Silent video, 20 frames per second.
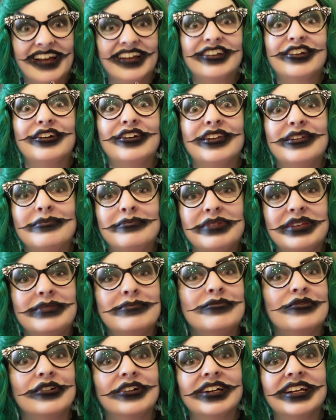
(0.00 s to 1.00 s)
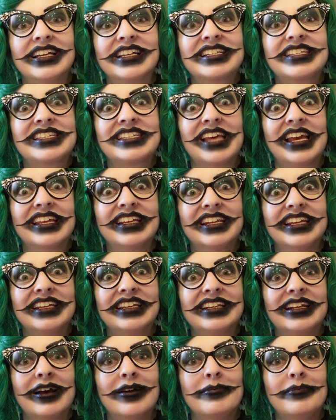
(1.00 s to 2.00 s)
Couldn't be more
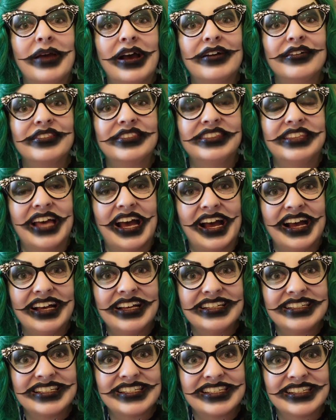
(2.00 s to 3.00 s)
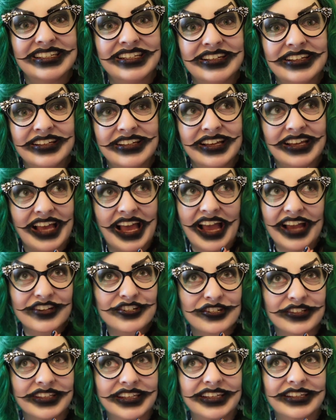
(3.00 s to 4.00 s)
excited about that.
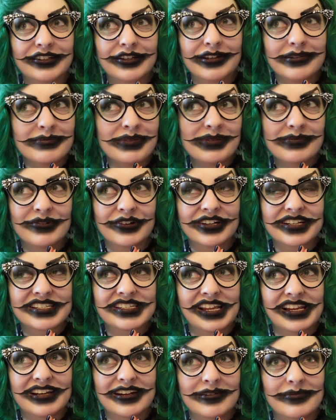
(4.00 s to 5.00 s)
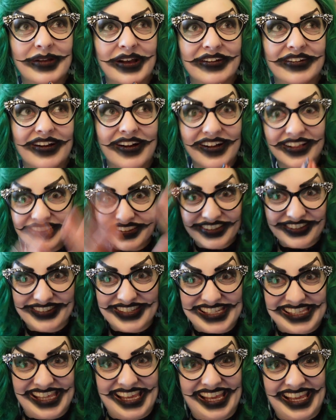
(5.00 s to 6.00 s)
Actually, couldn't be more excited about all
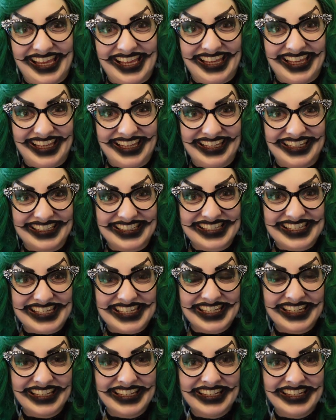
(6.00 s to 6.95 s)
those things.